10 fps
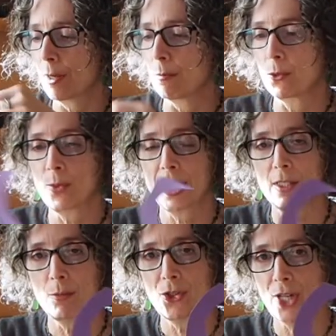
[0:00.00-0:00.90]

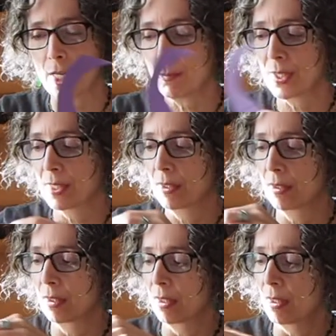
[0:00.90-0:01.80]
random shapes
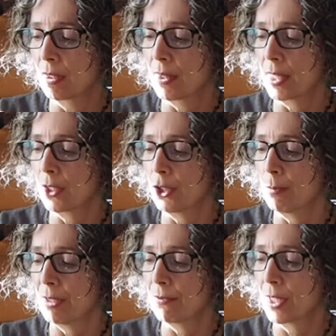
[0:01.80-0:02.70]
that could
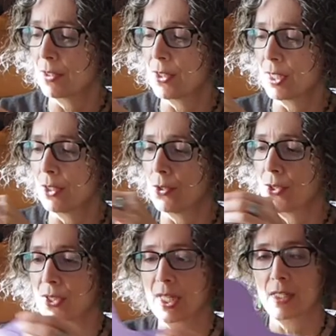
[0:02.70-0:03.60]
be fun to
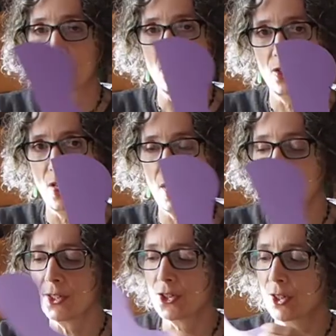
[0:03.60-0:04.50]
use in a
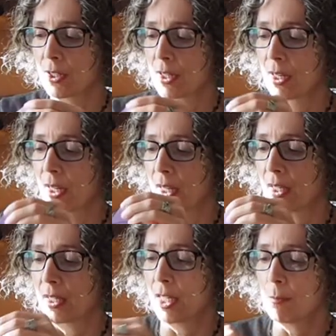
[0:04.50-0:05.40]
collage, and
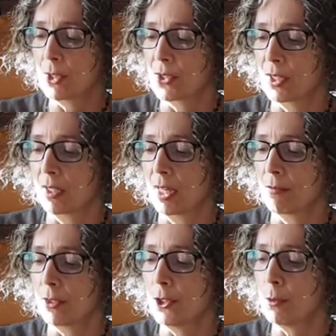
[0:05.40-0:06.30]
I keep those in an
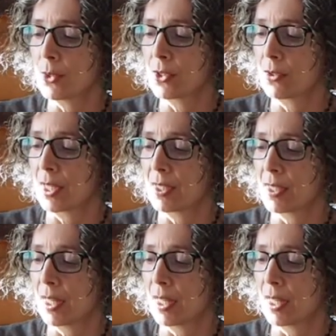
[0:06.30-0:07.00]
envelope so they stay